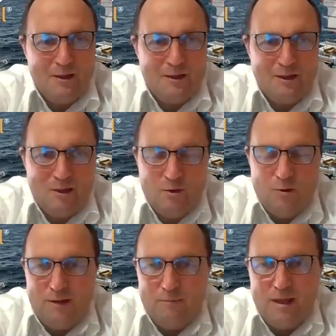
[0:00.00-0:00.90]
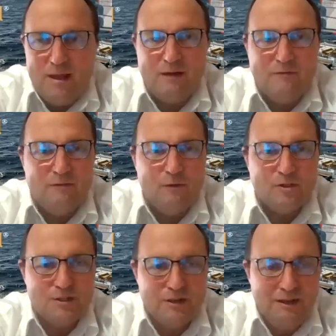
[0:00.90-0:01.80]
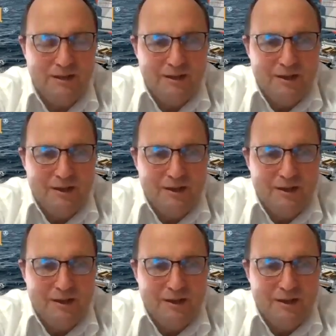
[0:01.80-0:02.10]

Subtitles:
see you and me, unfortunately.